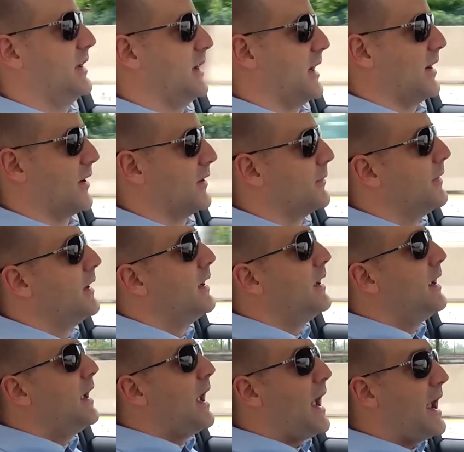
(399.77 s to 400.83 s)
with you?
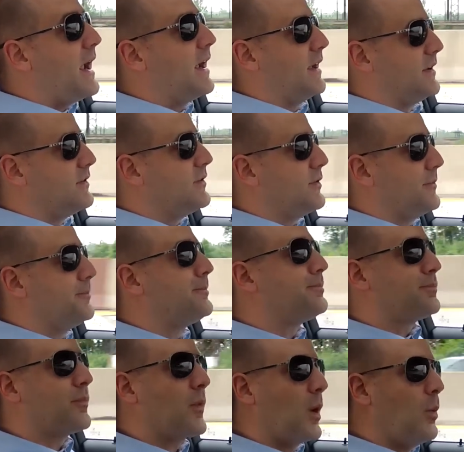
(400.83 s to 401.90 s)
And
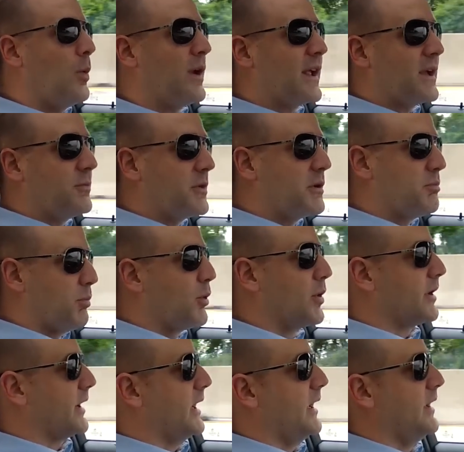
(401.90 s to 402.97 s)
what I can
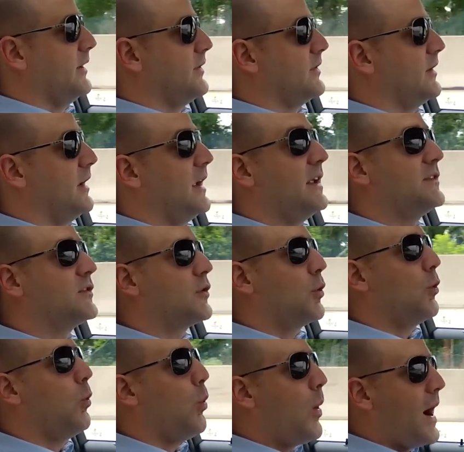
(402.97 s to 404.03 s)
report is it's
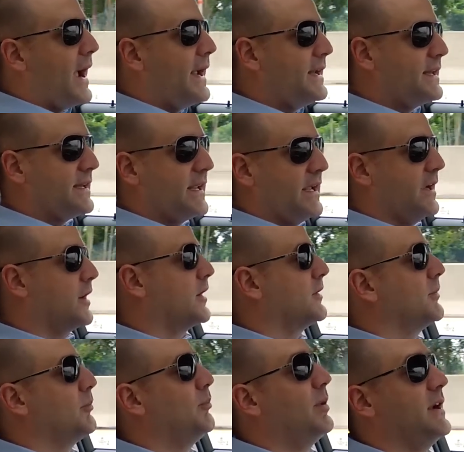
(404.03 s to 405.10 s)
quiet in here,
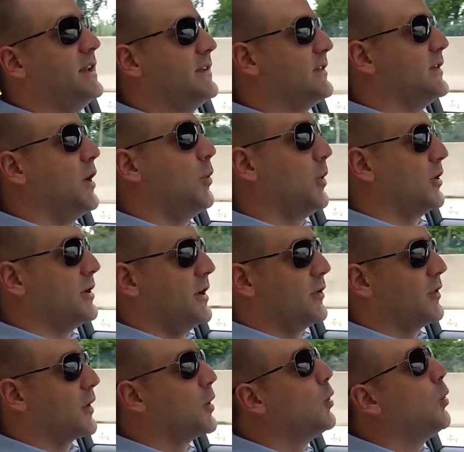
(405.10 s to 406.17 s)
but it's nowhere near
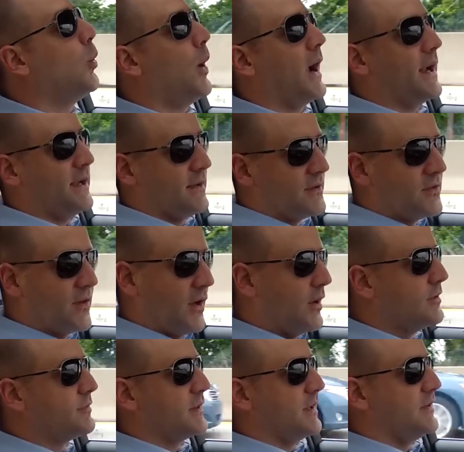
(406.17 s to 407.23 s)
the quietest
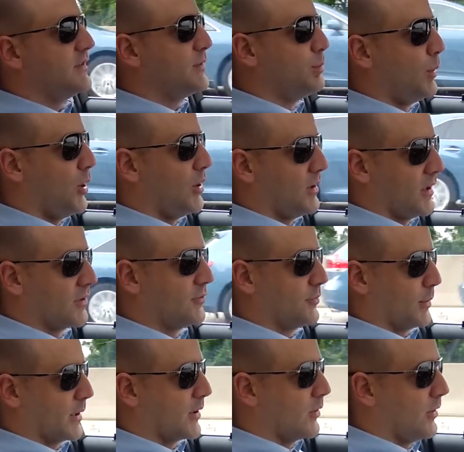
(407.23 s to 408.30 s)
of these small
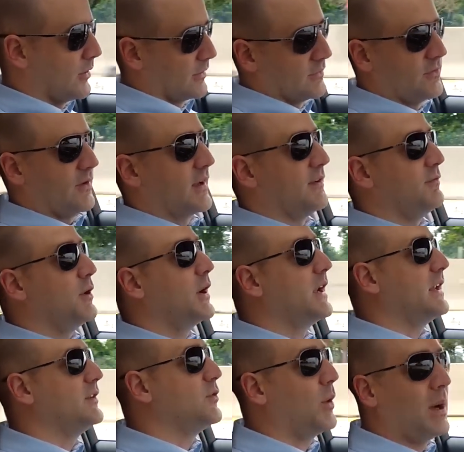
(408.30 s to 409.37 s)
luxury cars. Like if you
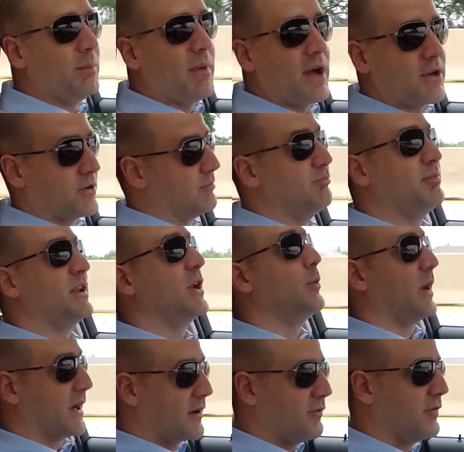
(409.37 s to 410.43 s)
get into a modern
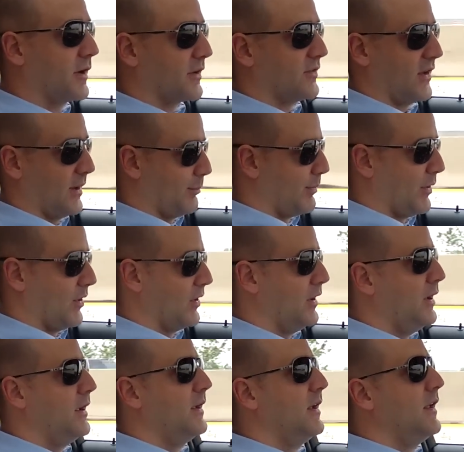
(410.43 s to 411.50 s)
Buick, for example,
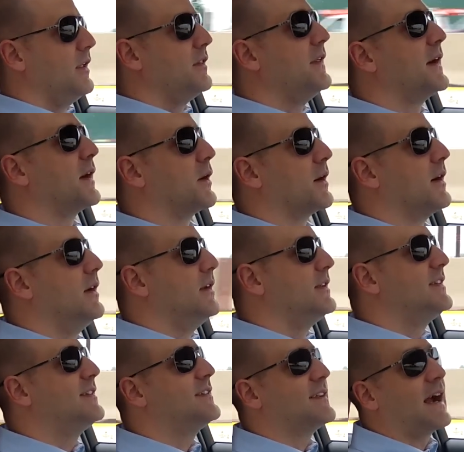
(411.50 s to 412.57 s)
they're
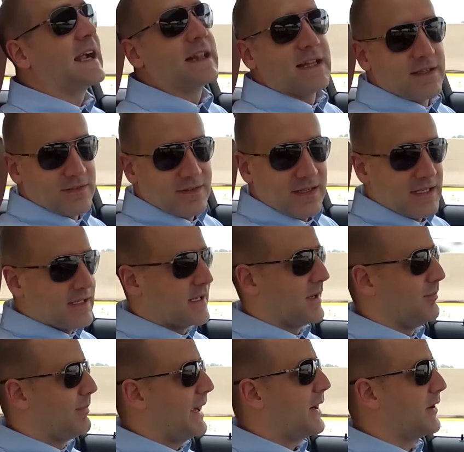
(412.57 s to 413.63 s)
silent in
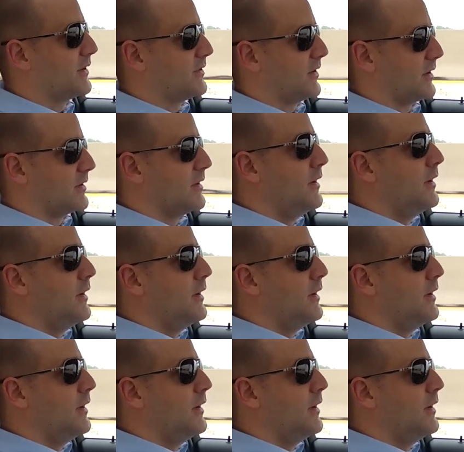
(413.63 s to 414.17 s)
comparison.